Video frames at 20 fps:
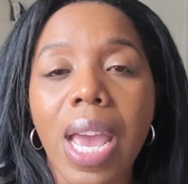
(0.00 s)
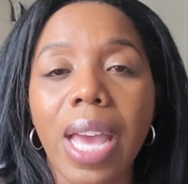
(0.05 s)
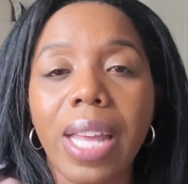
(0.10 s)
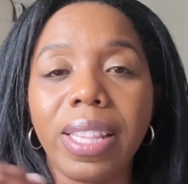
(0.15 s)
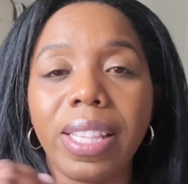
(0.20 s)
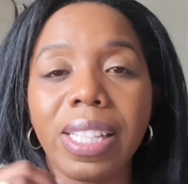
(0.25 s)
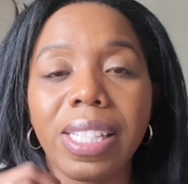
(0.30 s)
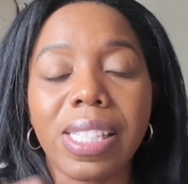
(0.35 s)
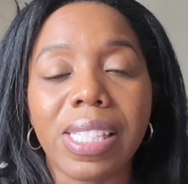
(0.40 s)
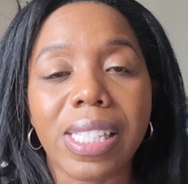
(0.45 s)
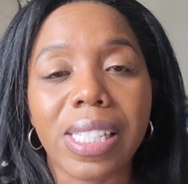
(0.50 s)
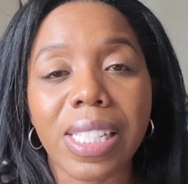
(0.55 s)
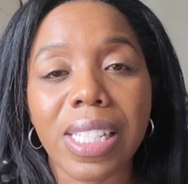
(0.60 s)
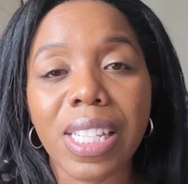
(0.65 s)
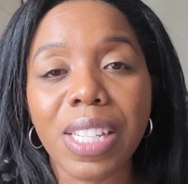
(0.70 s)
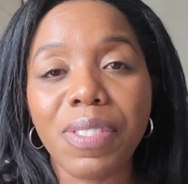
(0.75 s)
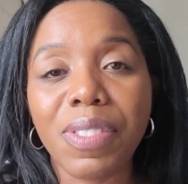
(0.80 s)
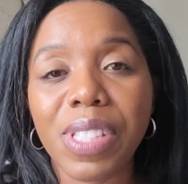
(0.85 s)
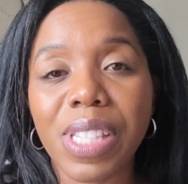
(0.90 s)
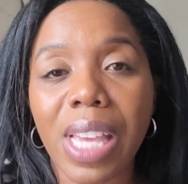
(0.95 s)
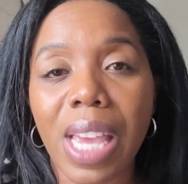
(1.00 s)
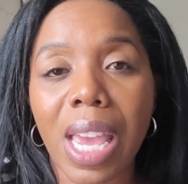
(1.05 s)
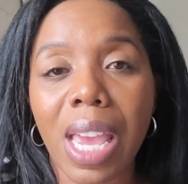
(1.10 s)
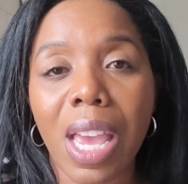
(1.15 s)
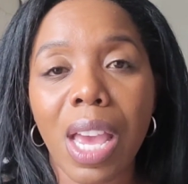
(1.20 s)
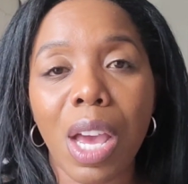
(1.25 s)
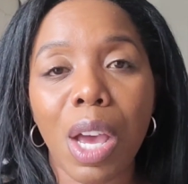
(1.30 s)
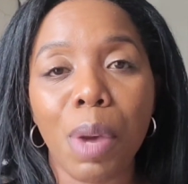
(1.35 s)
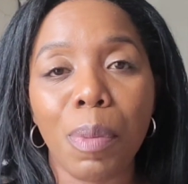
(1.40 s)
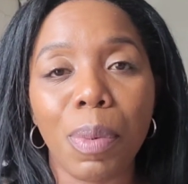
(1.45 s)
The sleeve
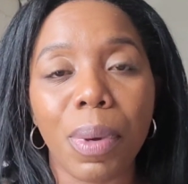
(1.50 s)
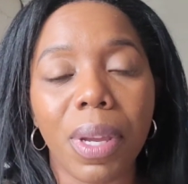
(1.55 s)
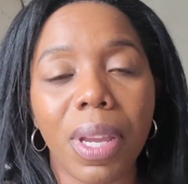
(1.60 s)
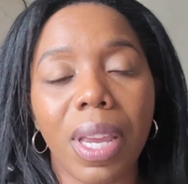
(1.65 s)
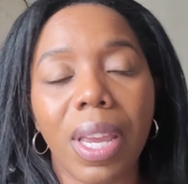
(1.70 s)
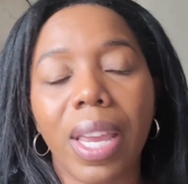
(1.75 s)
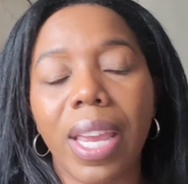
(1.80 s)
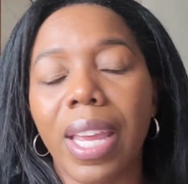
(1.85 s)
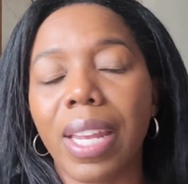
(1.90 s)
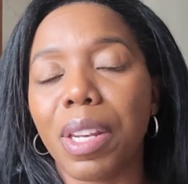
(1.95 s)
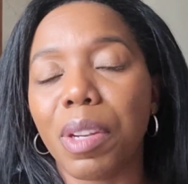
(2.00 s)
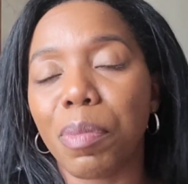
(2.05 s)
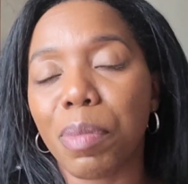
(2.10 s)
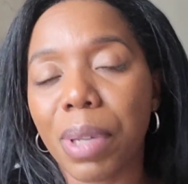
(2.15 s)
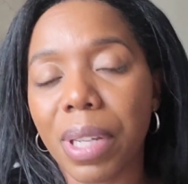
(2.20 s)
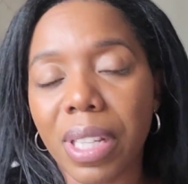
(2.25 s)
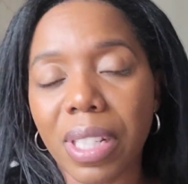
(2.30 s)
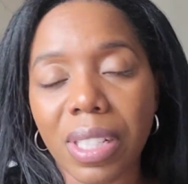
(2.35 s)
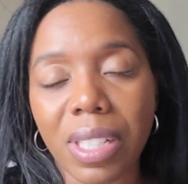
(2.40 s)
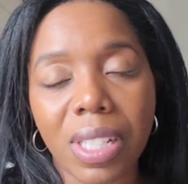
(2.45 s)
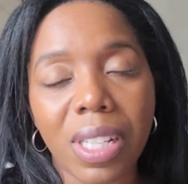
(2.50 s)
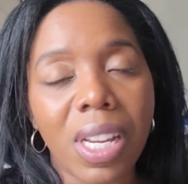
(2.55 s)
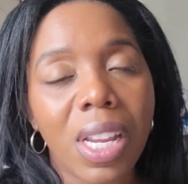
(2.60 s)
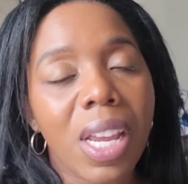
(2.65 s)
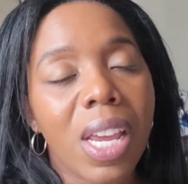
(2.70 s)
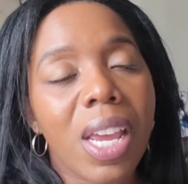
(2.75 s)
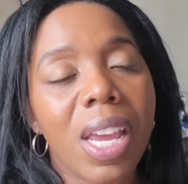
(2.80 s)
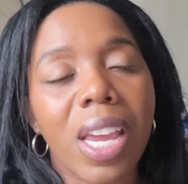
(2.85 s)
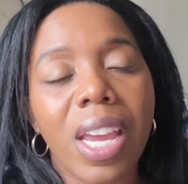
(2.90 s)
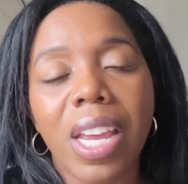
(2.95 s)
tab and the button,
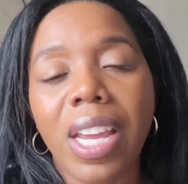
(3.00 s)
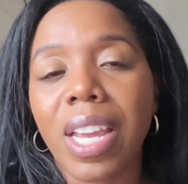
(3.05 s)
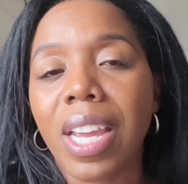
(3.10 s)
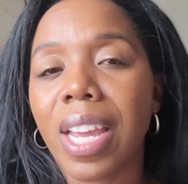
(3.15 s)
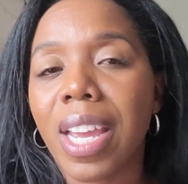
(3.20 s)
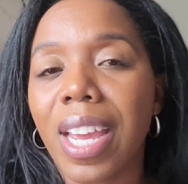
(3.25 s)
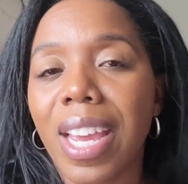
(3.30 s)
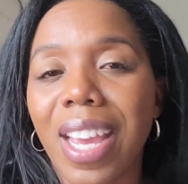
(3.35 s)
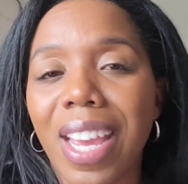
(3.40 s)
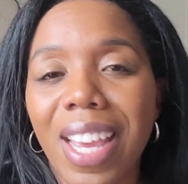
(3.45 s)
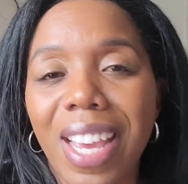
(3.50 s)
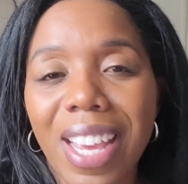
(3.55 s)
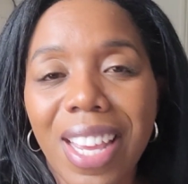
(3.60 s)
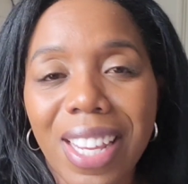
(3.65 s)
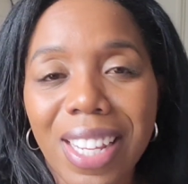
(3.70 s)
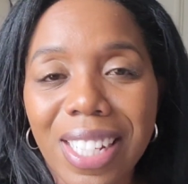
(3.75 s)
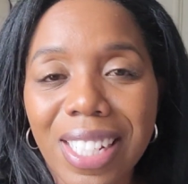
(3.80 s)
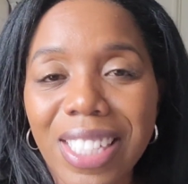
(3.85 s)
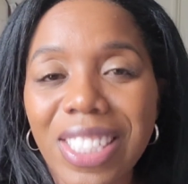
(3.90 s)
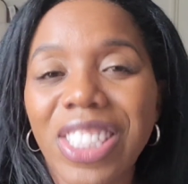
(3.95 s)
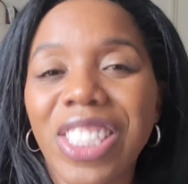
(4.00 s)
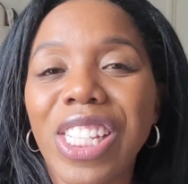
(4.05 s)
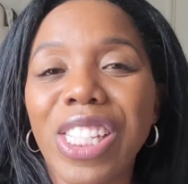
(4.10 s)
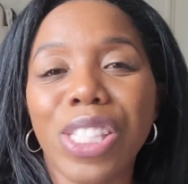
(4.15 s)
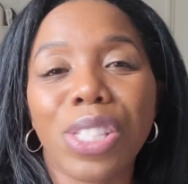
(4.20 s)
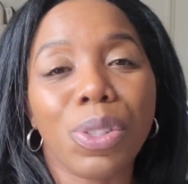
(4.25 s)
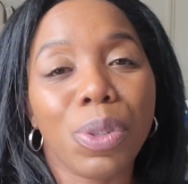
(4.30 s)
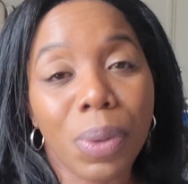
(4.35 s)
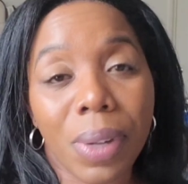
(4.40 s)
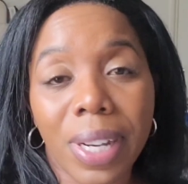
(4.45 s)

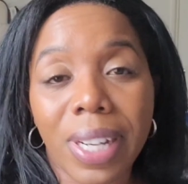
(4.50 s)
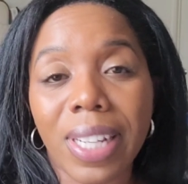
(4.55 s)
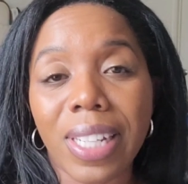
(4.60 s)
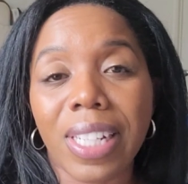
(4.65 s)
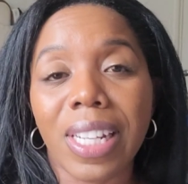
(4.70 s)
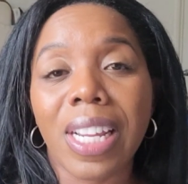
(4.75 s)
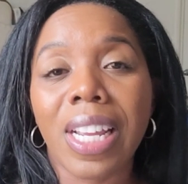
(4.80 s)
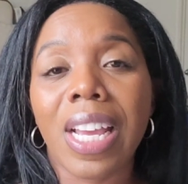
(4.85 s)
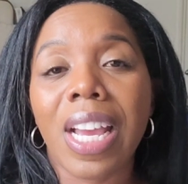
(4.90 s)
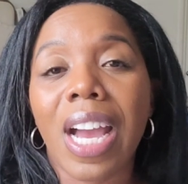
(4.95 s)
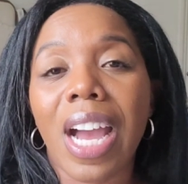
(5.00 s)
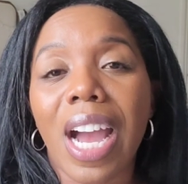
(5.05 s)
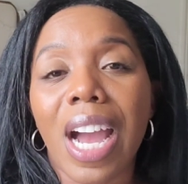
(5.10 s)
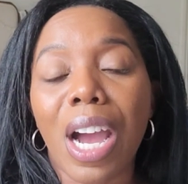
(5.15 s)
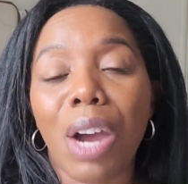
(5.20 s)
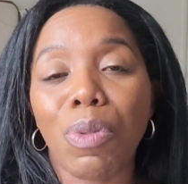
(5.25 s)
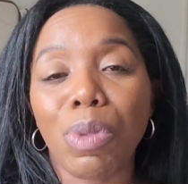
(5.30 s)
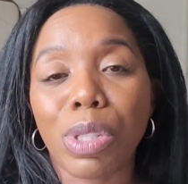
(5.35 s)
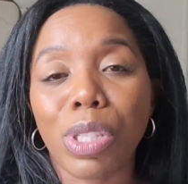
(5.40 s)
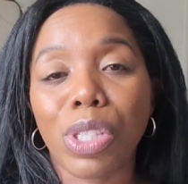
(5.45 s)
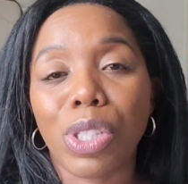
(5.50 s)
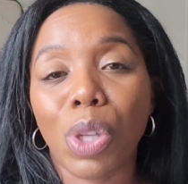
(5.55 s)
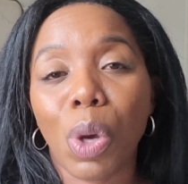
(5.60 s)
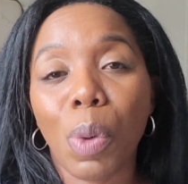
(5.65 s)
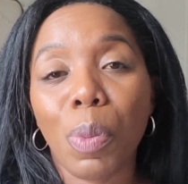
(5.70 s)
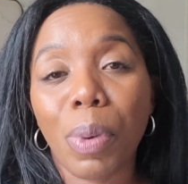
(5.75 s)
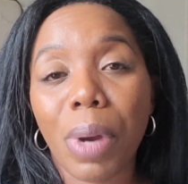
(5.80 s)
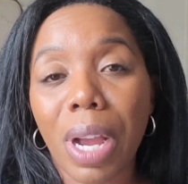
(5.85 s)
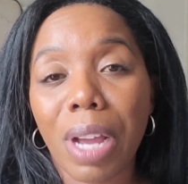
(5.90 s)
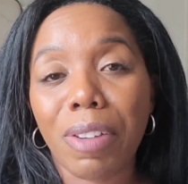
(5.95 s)
just great. I was so
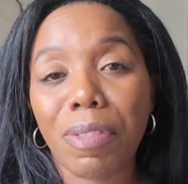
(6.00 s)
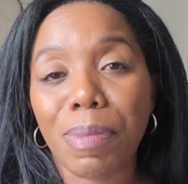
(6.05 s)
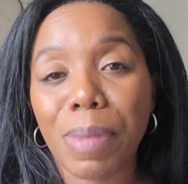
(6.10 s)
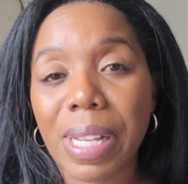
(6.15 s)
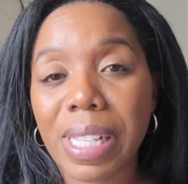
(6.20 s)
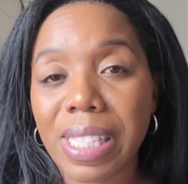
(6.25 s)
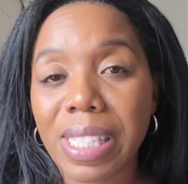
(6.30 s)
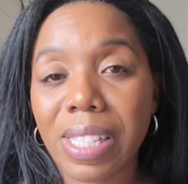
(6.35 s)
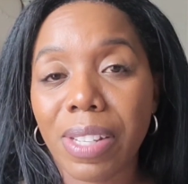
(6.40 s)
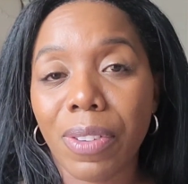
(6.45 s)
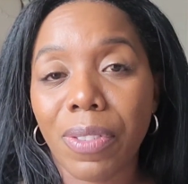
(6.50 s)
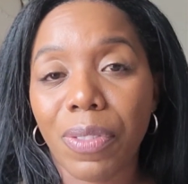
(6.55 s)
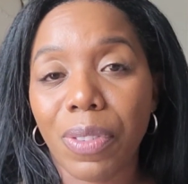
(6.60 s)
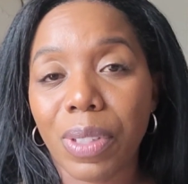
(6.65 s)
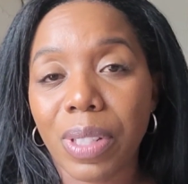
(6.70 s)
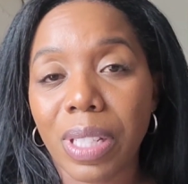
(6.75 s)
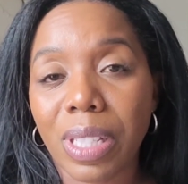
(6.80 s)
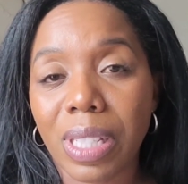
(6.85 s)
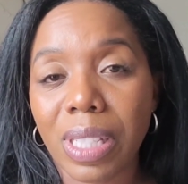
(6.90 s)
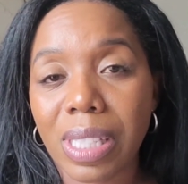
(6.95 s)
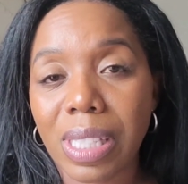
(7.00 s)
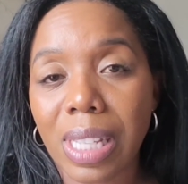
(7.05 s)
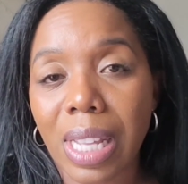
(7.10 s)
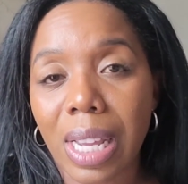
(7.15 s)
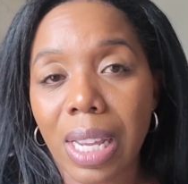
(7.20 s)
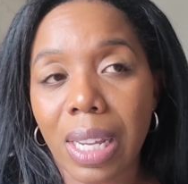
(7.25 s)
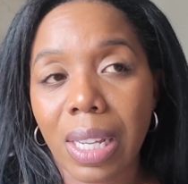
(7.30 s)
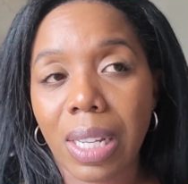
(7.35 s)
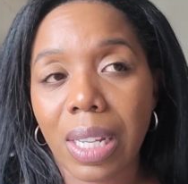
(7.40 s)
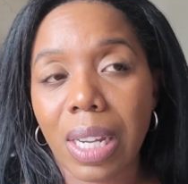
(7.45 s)
proud of myself for this.
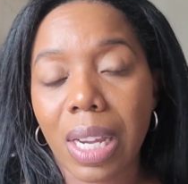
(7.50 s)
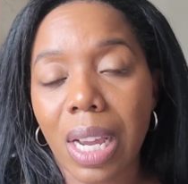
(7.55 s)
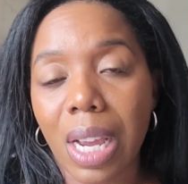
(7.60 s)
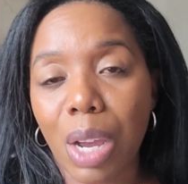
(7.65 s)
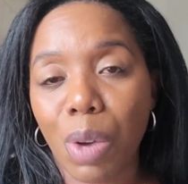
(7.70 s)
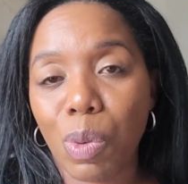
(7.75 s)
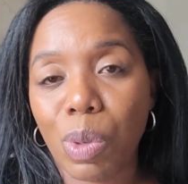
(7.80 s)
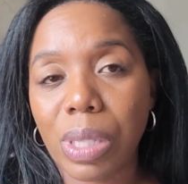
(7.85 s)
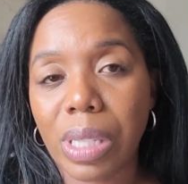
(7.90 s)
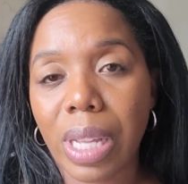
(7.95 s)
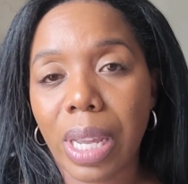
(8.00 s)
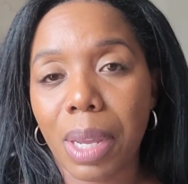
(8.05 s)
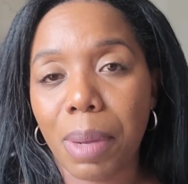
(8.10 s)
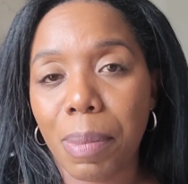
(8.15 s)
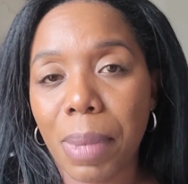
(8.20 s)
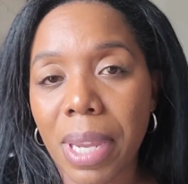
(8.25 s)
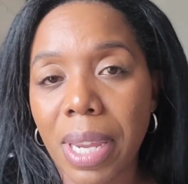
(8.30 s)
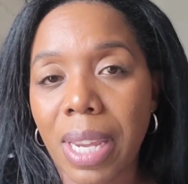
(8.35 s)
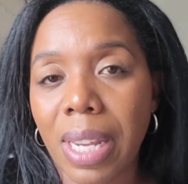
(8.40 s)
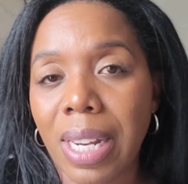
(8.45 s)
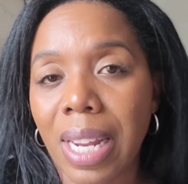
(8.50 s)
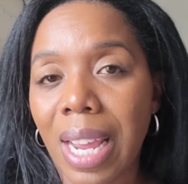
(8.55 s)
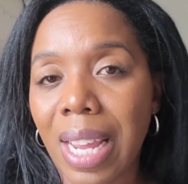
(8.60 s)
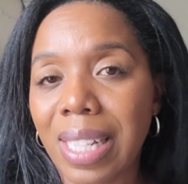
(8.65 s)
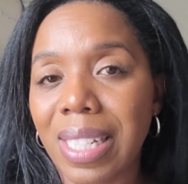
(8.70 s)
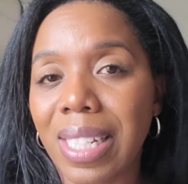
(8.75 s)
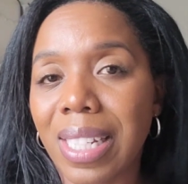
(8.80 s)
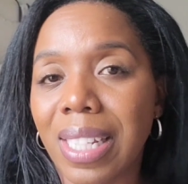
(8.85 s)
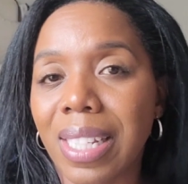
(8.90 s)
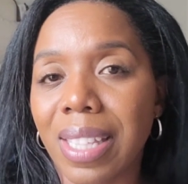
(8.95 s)
Like, I was like, man, I
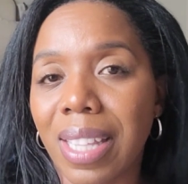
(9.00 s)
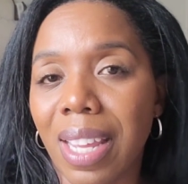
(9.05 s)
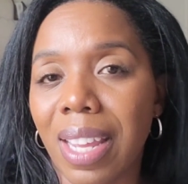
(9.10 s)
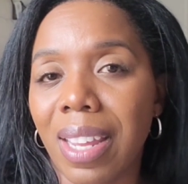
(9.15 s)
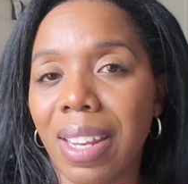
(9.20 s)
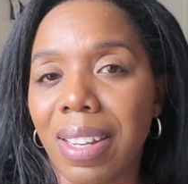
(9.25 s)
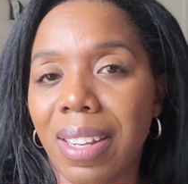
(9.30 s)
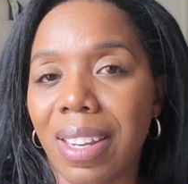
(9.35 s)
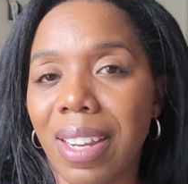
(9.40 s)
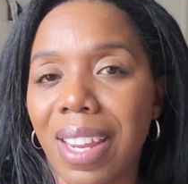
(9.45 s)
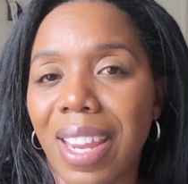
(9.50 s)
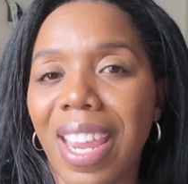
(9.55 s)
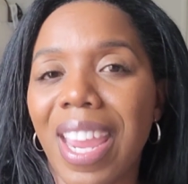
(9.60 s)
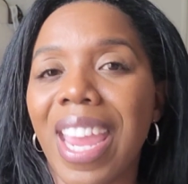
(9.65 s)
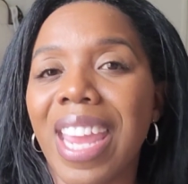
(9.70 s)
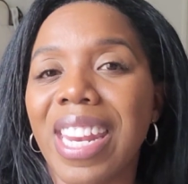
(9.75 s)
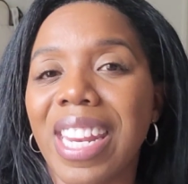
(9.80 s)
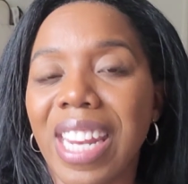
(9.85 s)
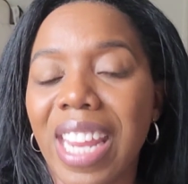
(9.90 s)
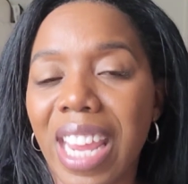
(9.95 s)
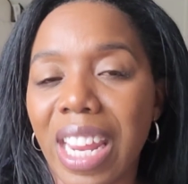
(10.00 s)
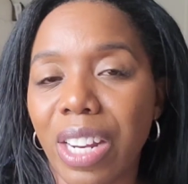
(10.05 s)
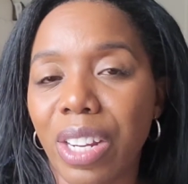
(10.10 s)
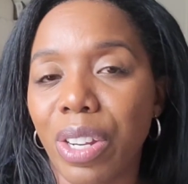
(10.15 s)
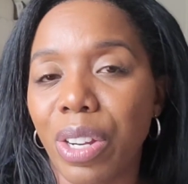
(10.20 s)
did that. And it had a